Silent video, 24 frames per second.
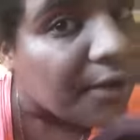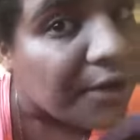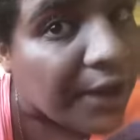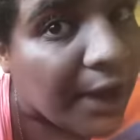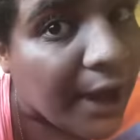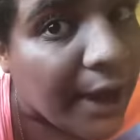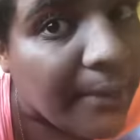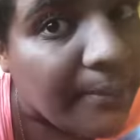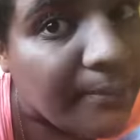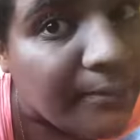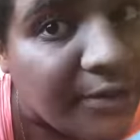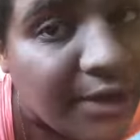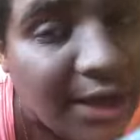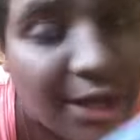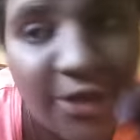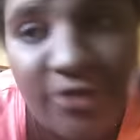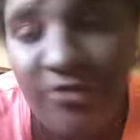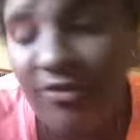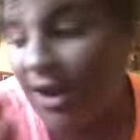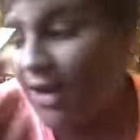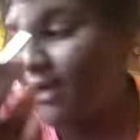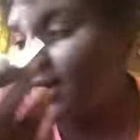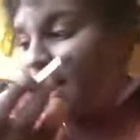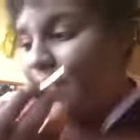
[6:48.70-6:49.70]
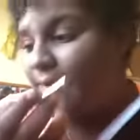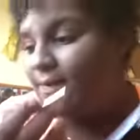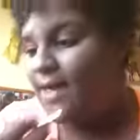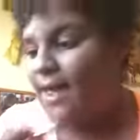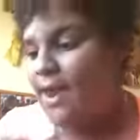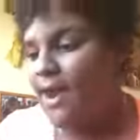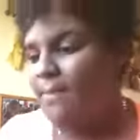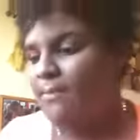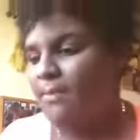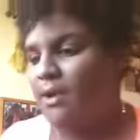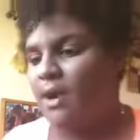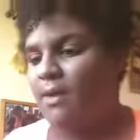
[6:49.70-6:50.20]
Okay, so that's red. And
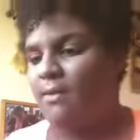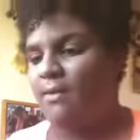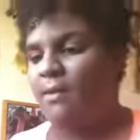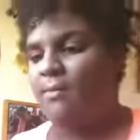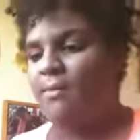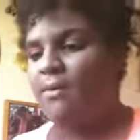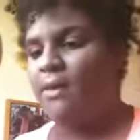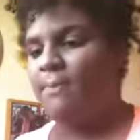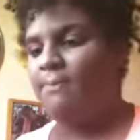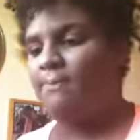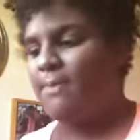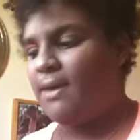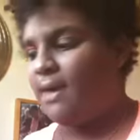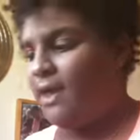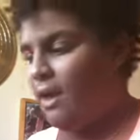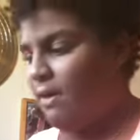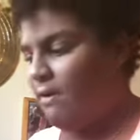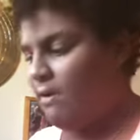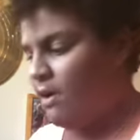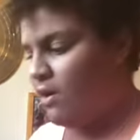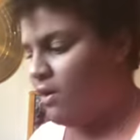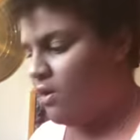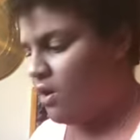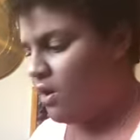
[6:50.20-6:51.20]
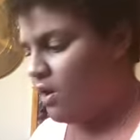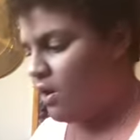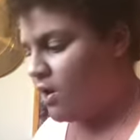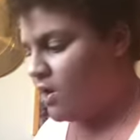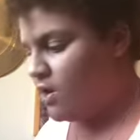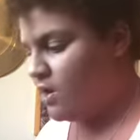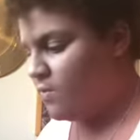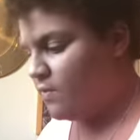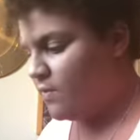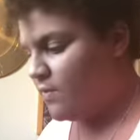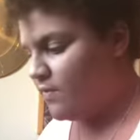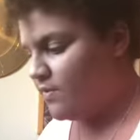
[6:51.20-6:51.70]
then I'm going to be going
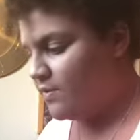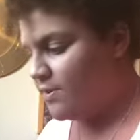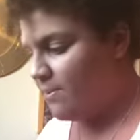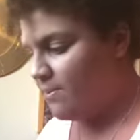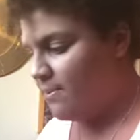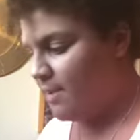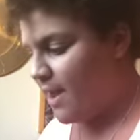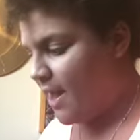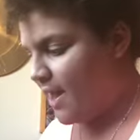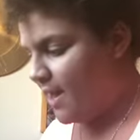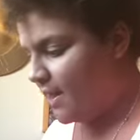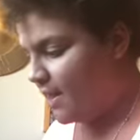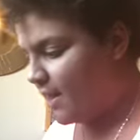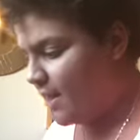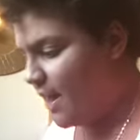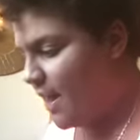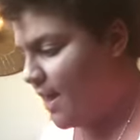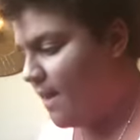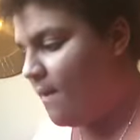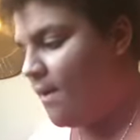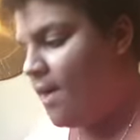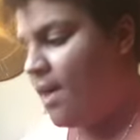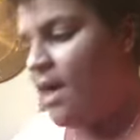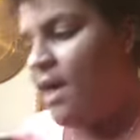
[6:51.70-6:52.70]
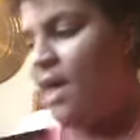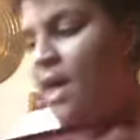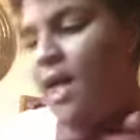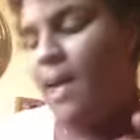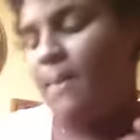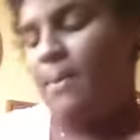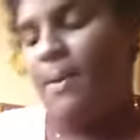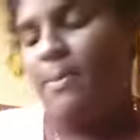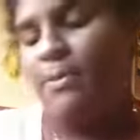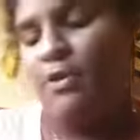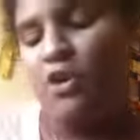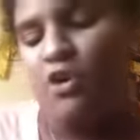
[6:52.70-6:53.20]
on with some black now,
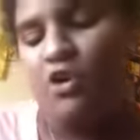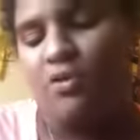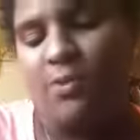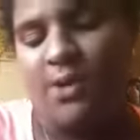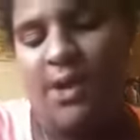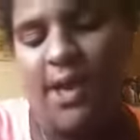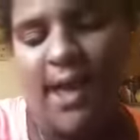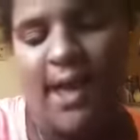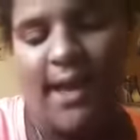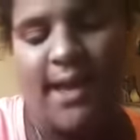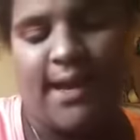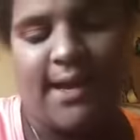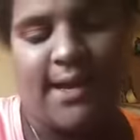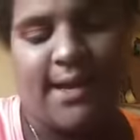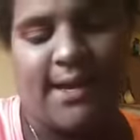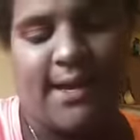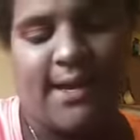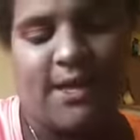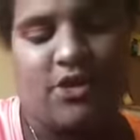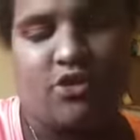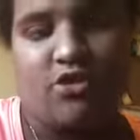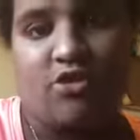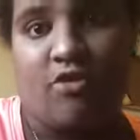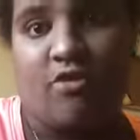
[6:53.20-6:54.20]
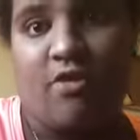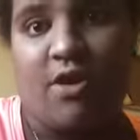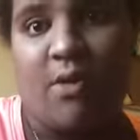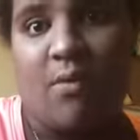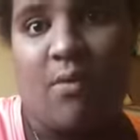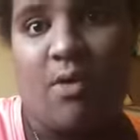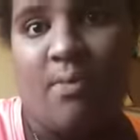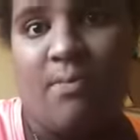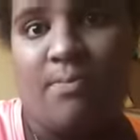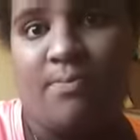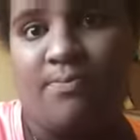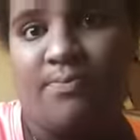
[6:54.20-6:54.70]
but I'm going to use a glittery
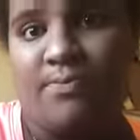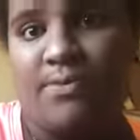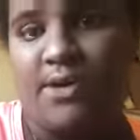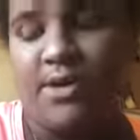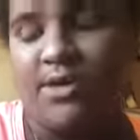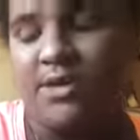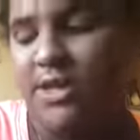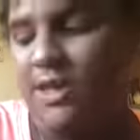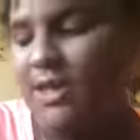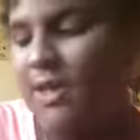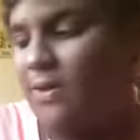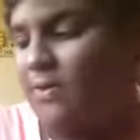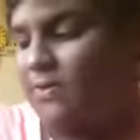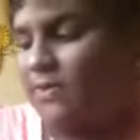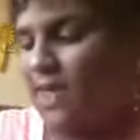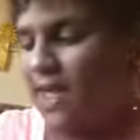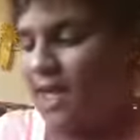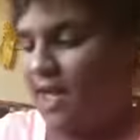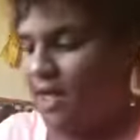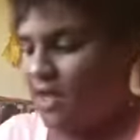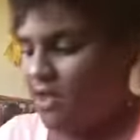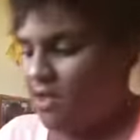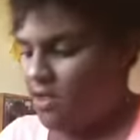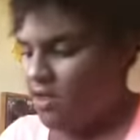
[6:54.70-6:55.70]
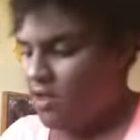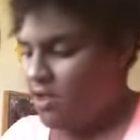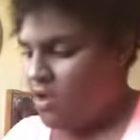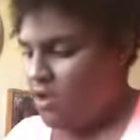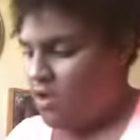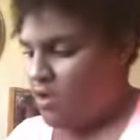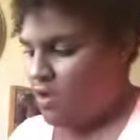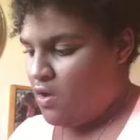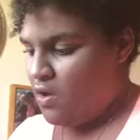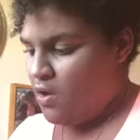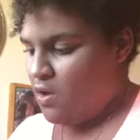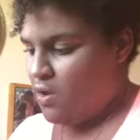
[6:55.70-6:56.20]
one. So that one there.
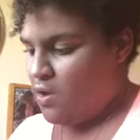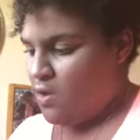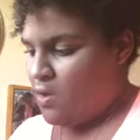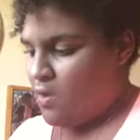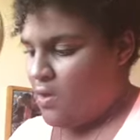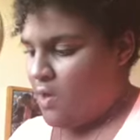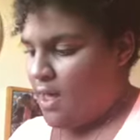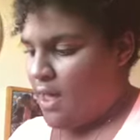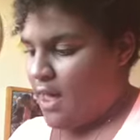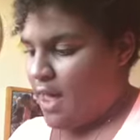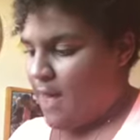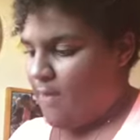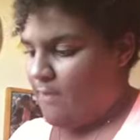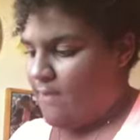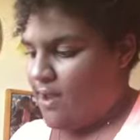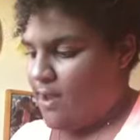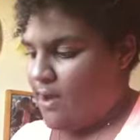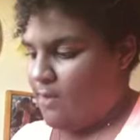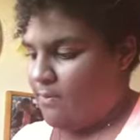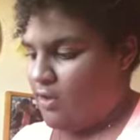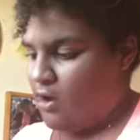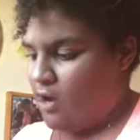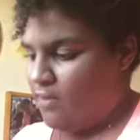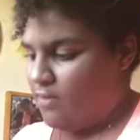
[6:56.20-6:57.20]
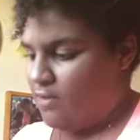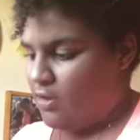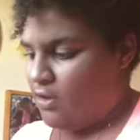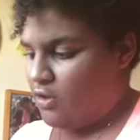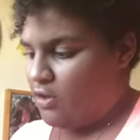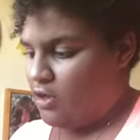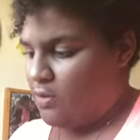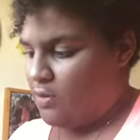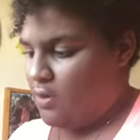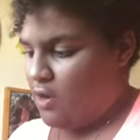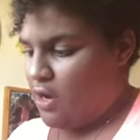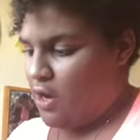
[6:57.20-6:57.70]
And then I'm going to be
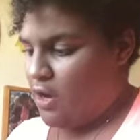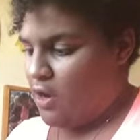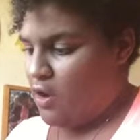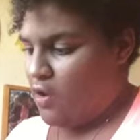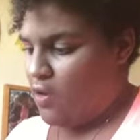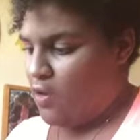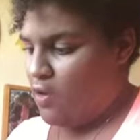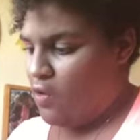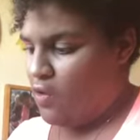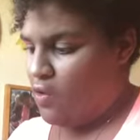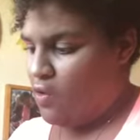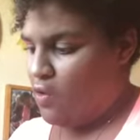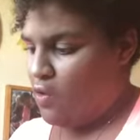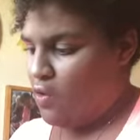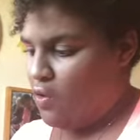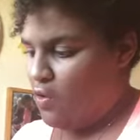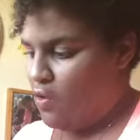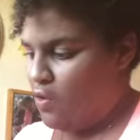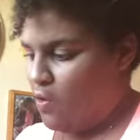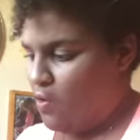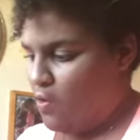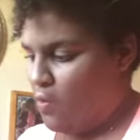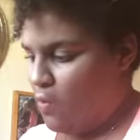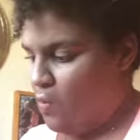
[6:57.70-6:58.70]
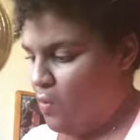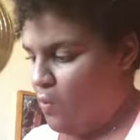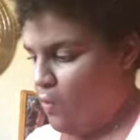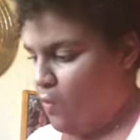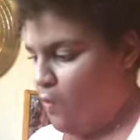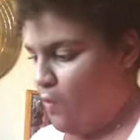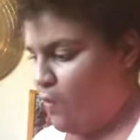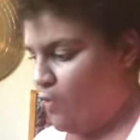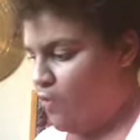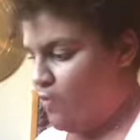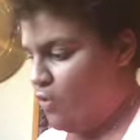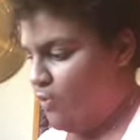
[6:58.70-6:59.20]
doing
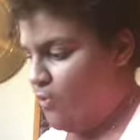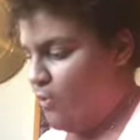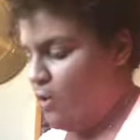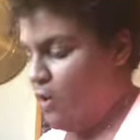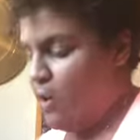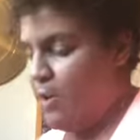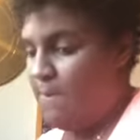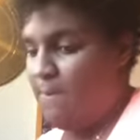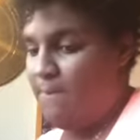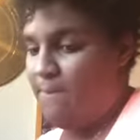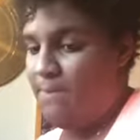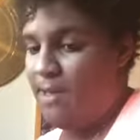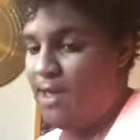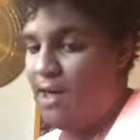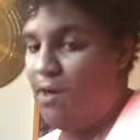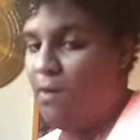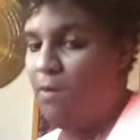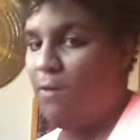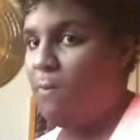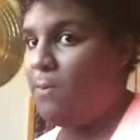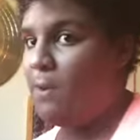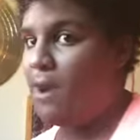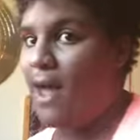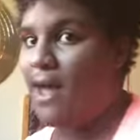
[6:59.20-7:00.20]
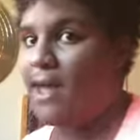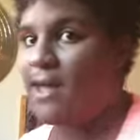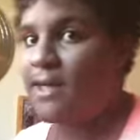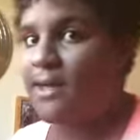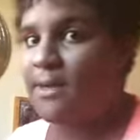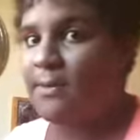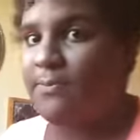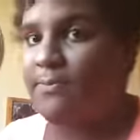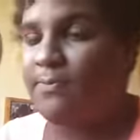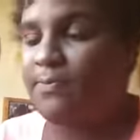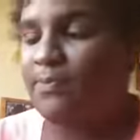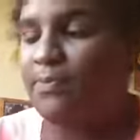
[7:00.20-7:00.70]
all the bottom bit with
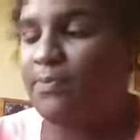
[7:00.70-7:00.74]
black.